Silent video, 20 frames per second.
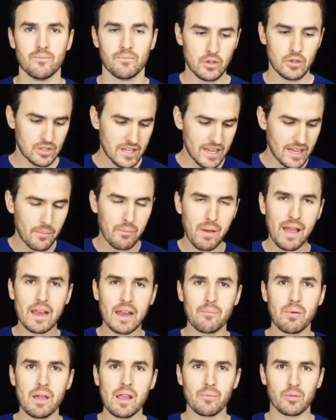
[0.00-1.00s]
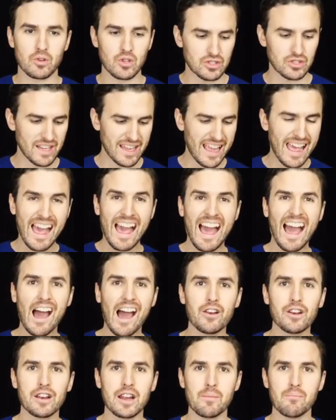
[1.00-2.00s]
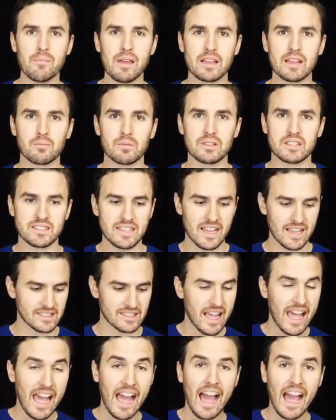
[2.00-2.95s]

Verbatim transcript: You take a pen and paper and you say, How did I make mistakes?